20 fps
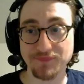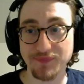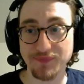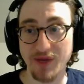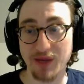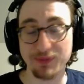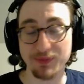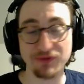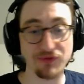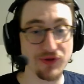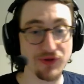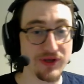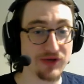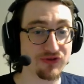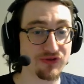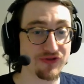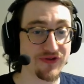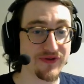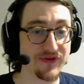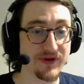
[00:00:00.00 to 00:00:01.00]
I'd be really
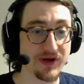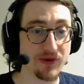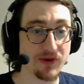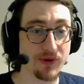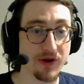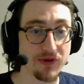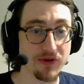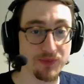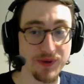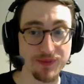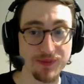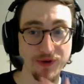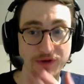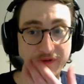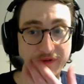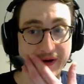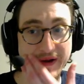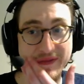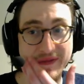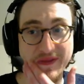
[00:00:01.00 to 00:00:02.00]
interested to hear what other people are
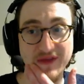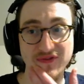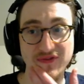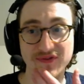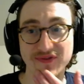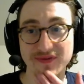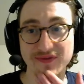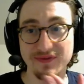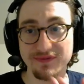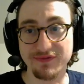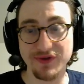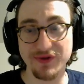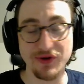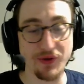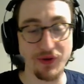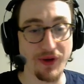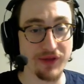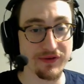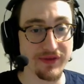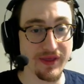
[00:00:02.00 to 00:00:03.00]
running that's,
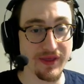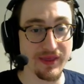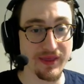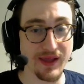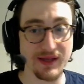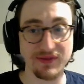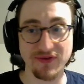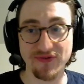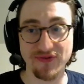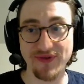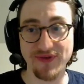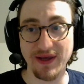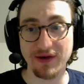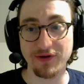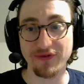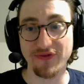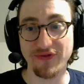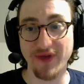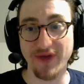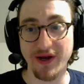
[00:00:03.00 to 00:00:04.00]
other than like the
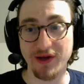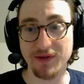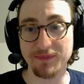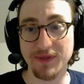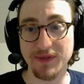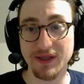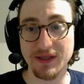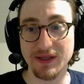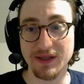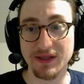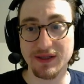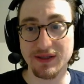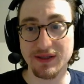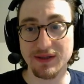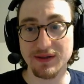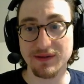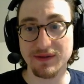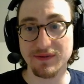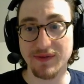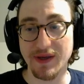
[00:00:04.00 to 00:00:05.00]
standard setup
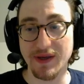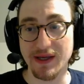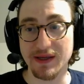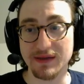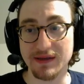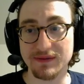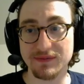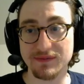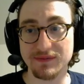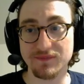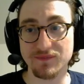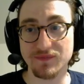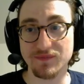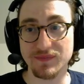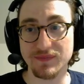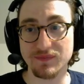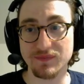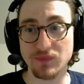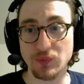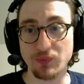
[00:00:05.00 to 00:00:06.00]
that
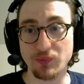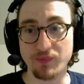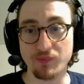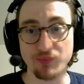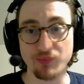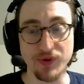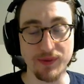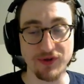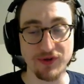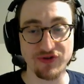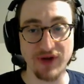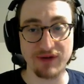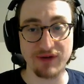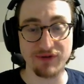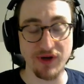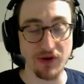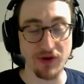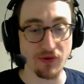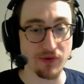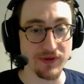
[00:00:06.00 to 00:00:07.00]
pretty much every
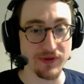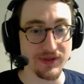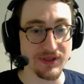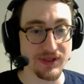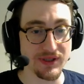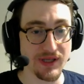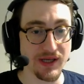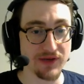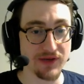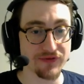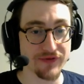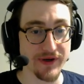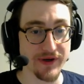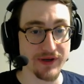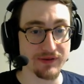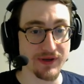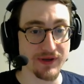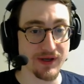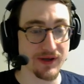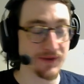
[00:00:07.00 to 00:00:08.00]
Unholy DK is running
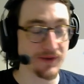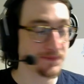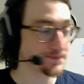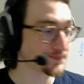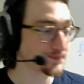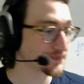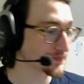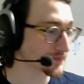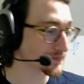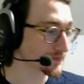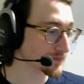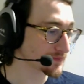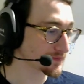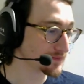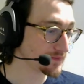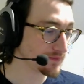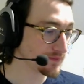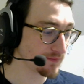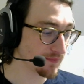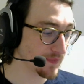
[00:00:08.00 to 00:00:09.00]
right now.
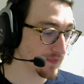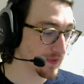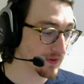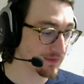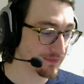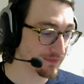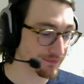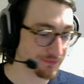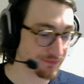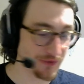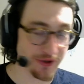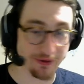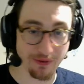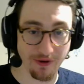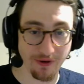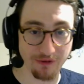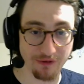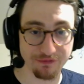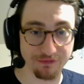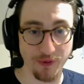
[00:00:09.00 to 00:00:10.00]

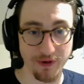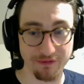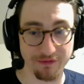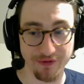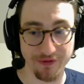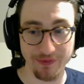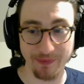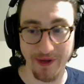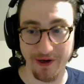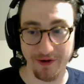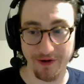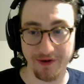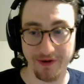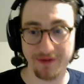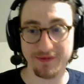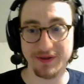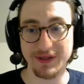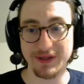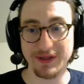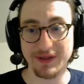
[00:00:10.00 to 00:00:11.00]
All 4 of them that are
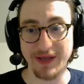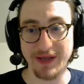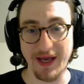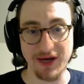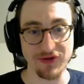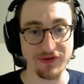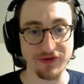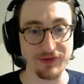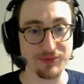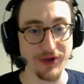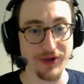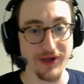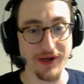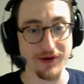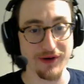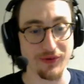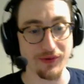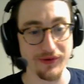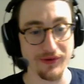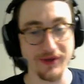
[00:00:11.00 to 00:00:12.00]
actually playing
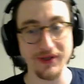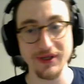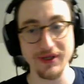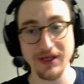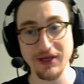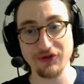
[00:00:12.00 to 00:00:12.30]
Unholy.